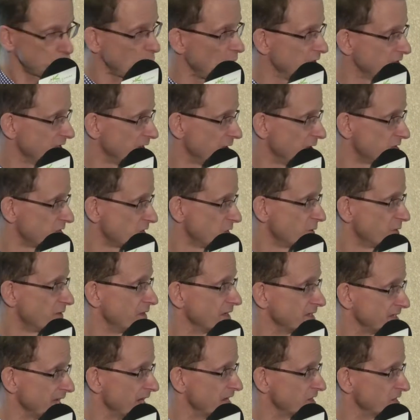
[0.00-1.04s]
So those sort of
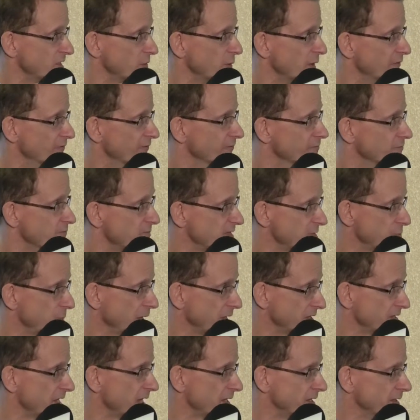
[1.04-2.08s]
things actually went
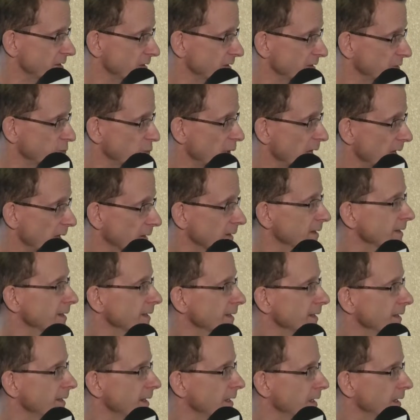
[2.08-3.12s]
spectacularly well.
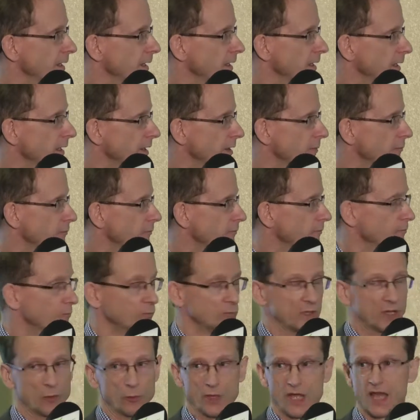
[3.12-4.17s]

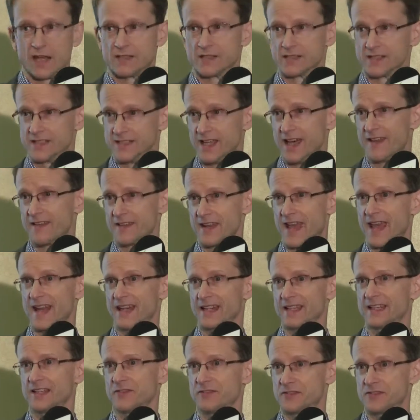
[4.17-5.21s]
We hadn't done
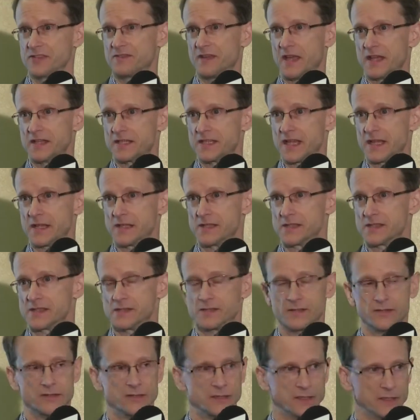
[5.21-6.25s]
heli lifts of antennas
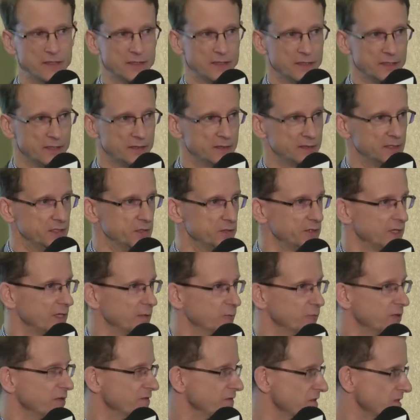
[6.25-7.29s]
in the UK
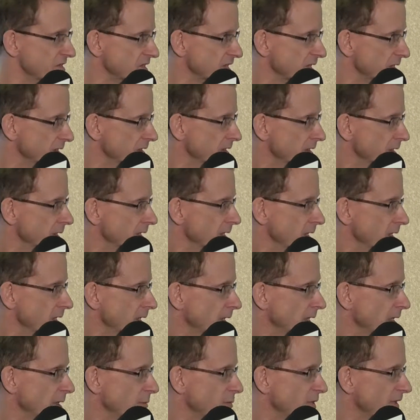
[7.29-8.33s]
previously,
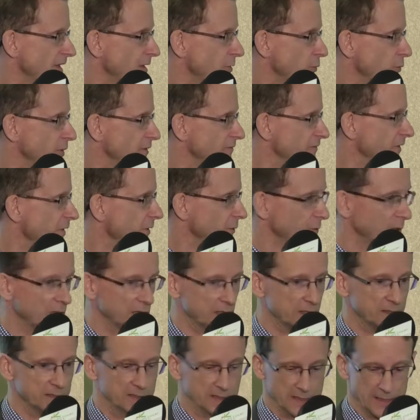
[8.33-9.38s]
but that all went very
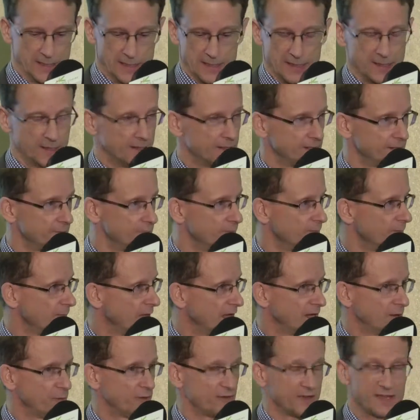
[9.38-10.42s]
well.
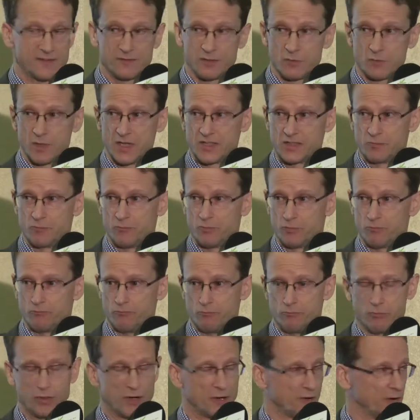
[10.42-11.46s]
However, every major
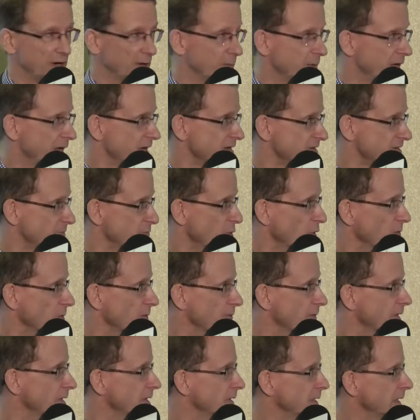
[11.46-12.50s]
program has a
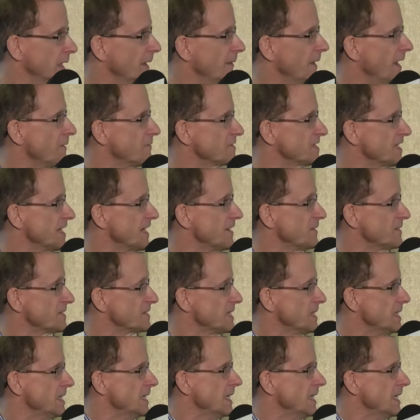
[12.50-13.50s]
problem, and that was ours.